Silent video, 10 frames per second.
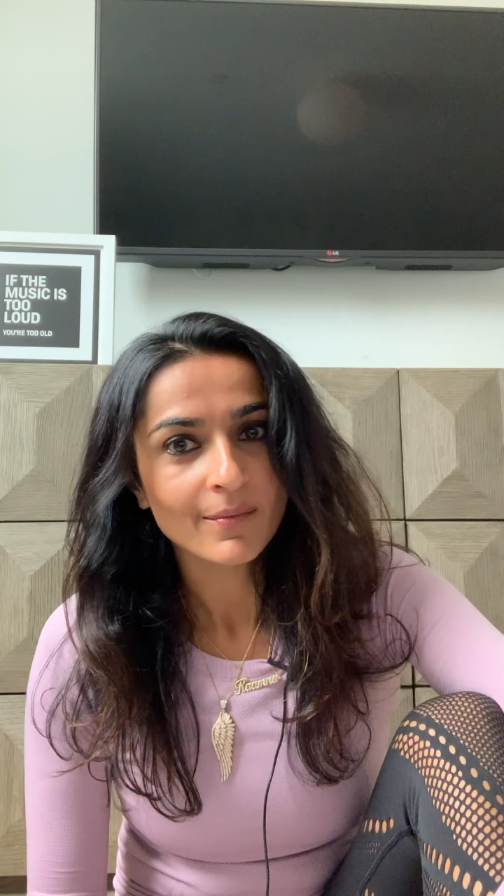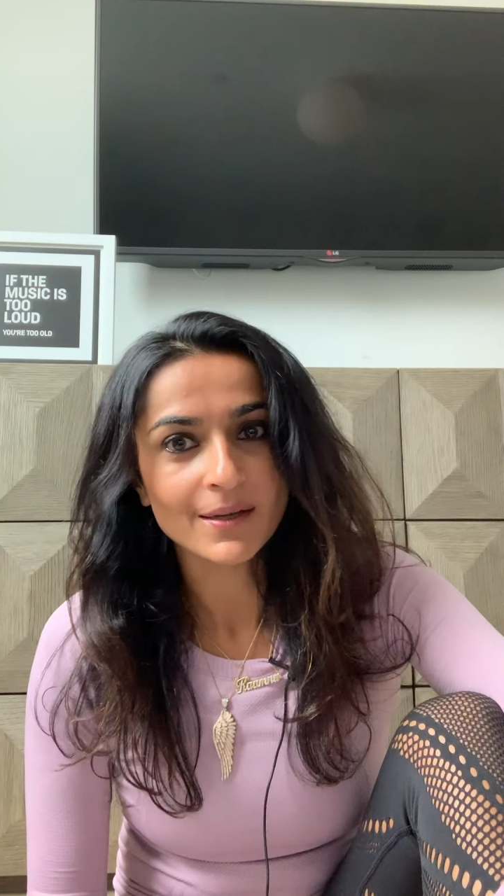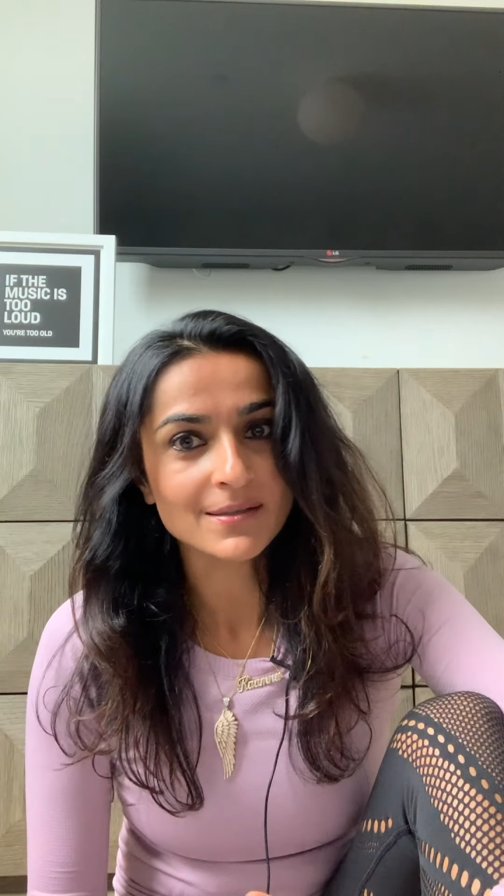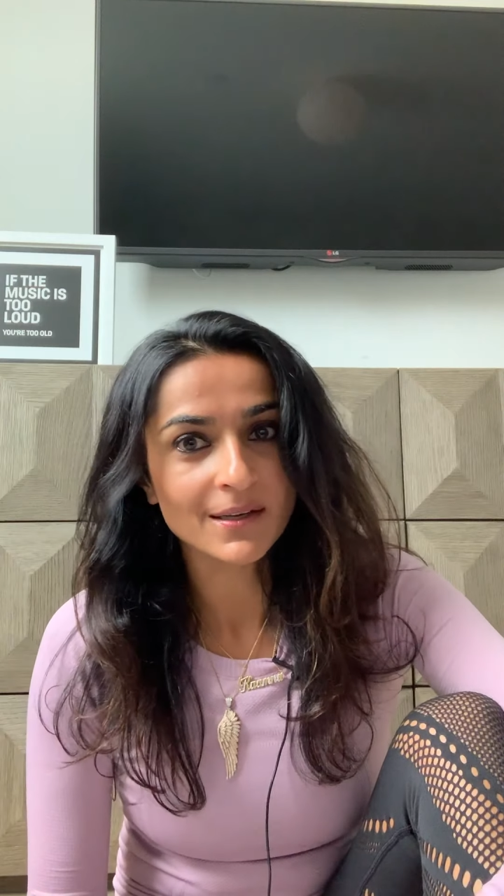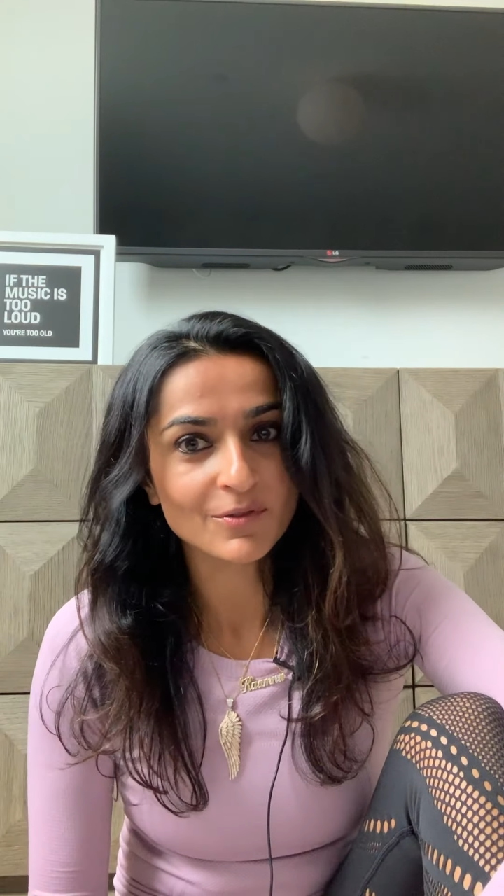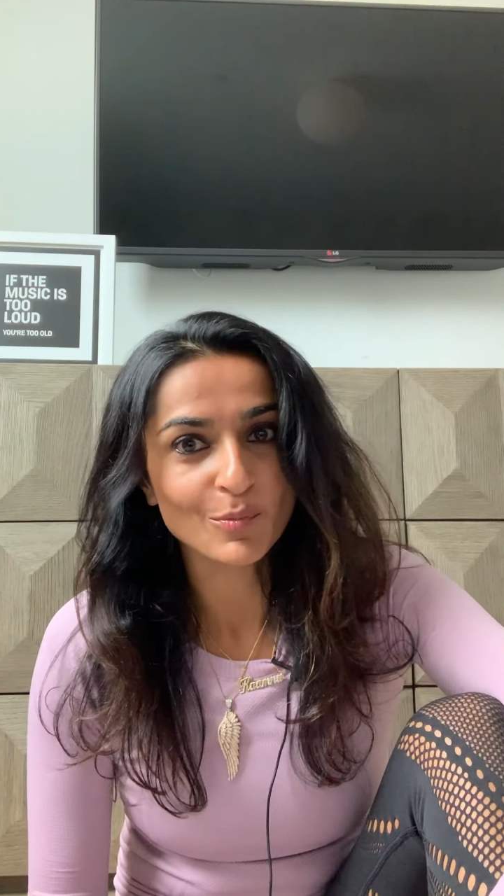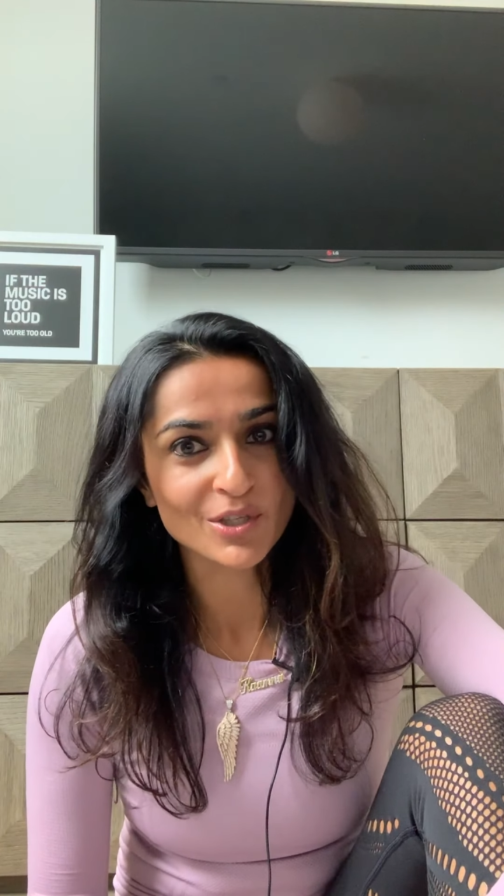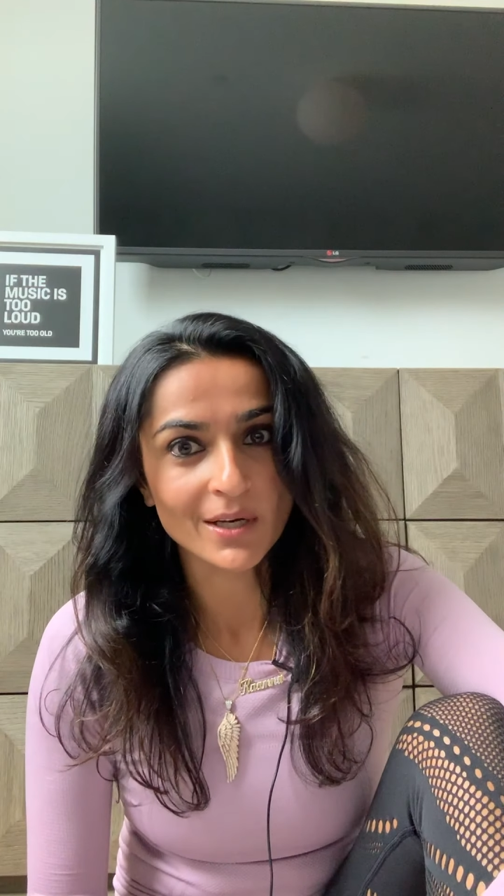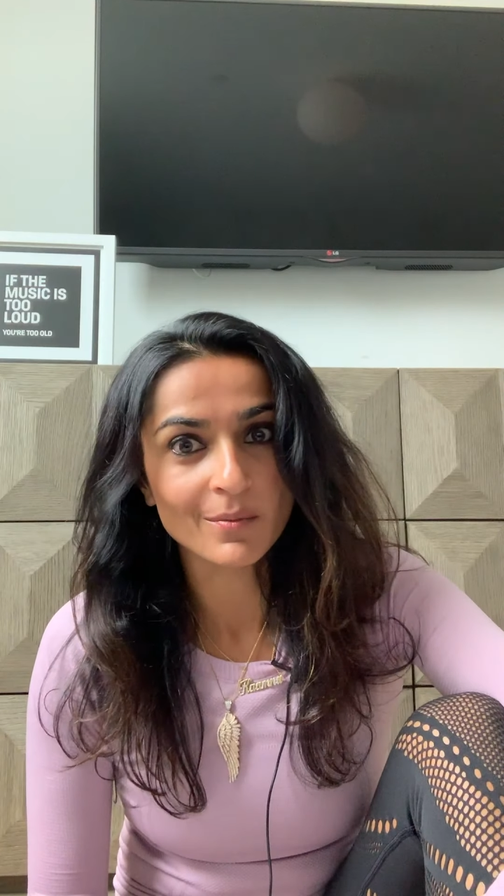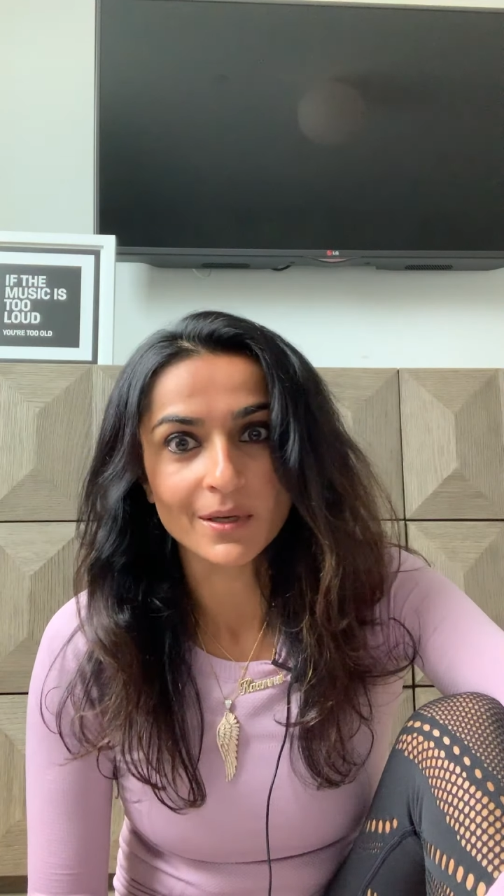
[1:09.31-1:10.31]
That's enough to
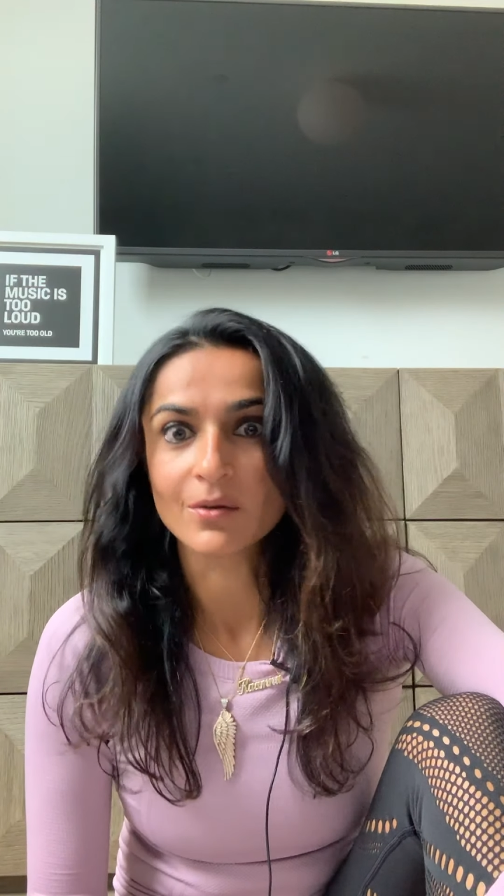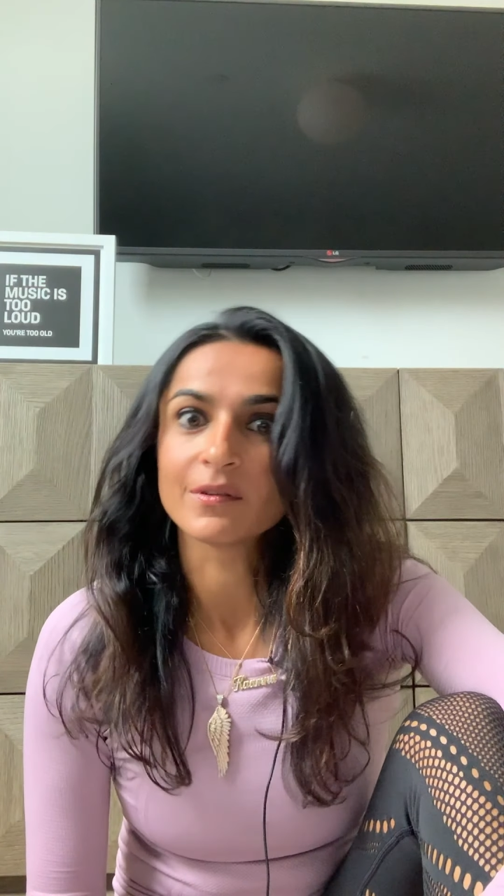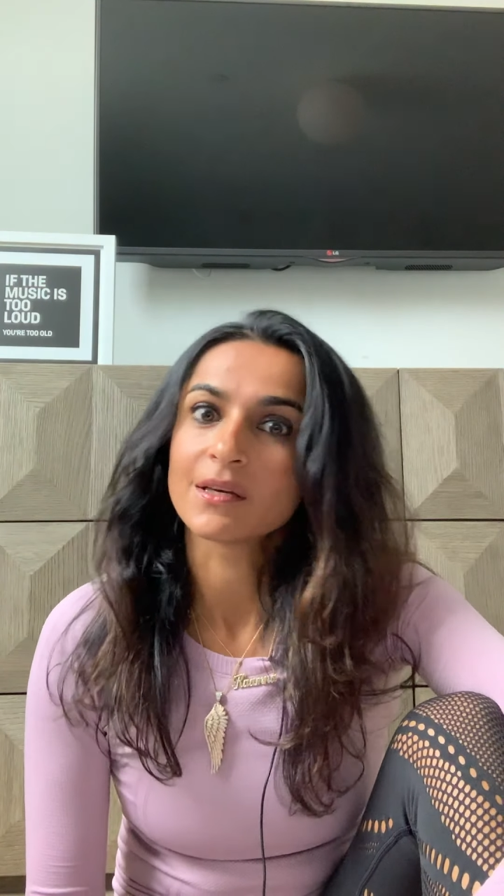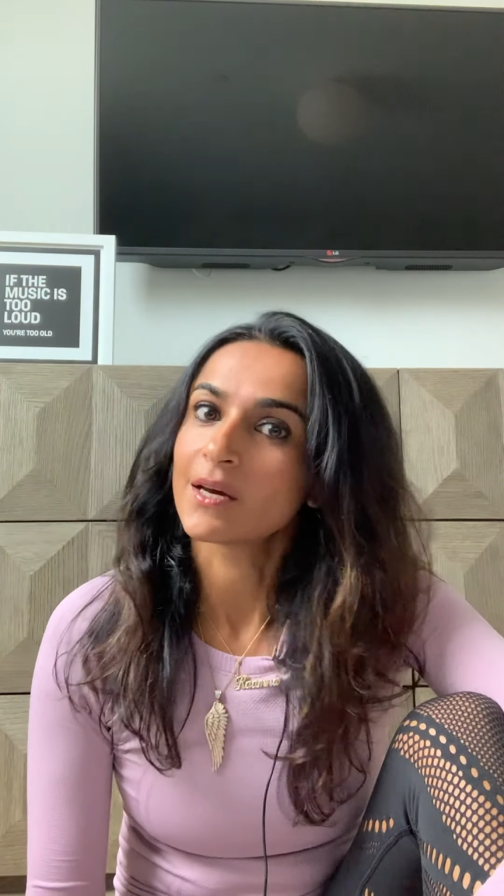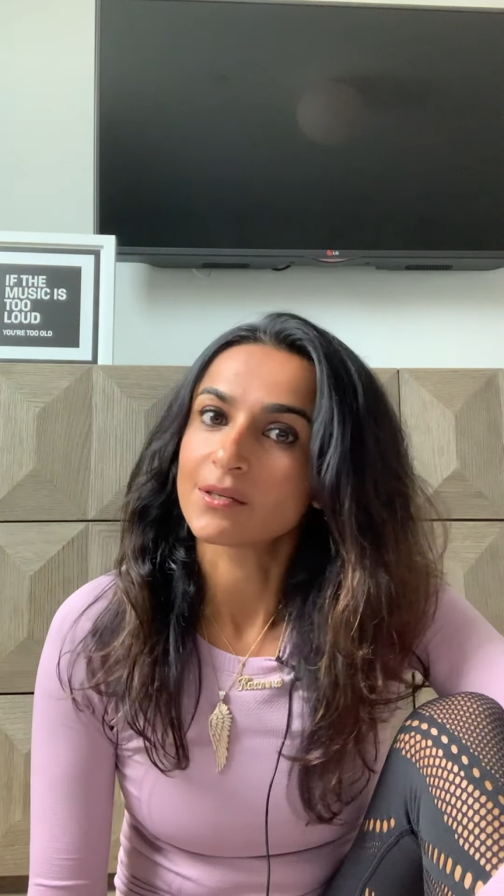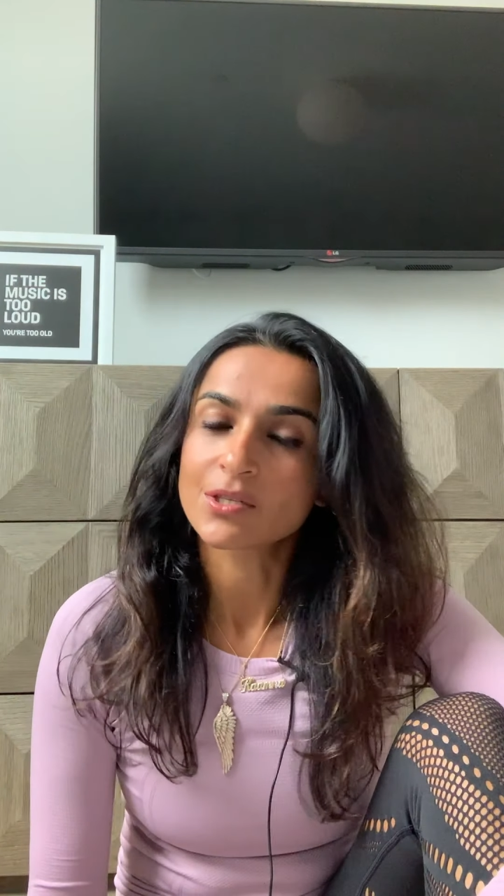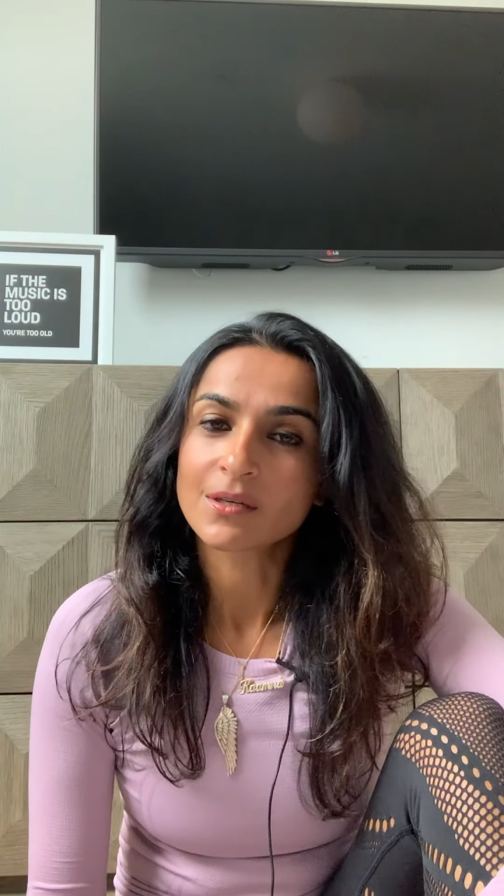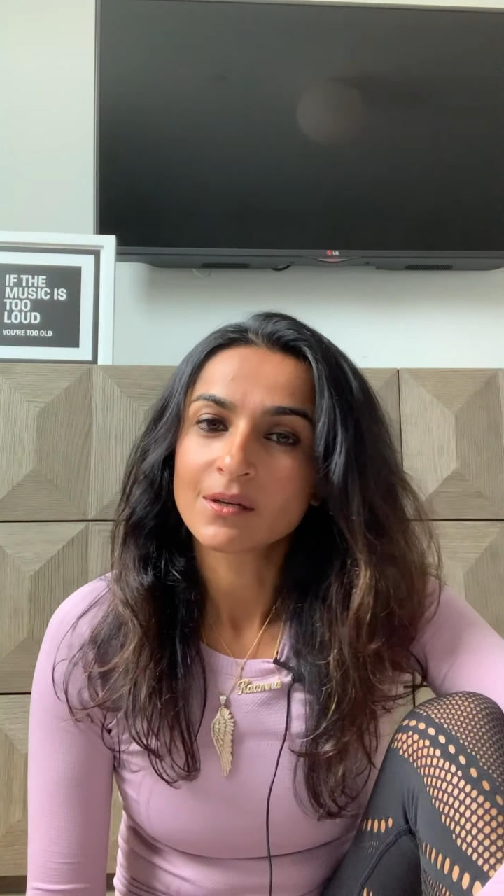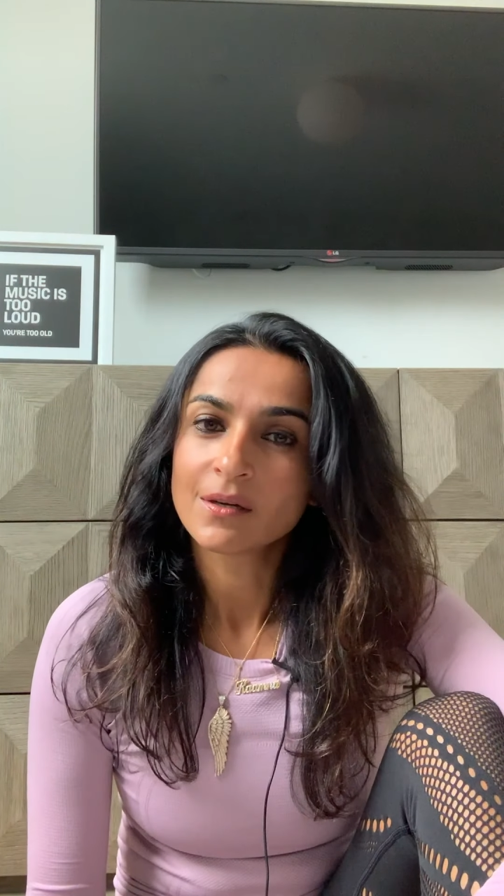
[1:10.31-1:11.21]
push anybody over the edge.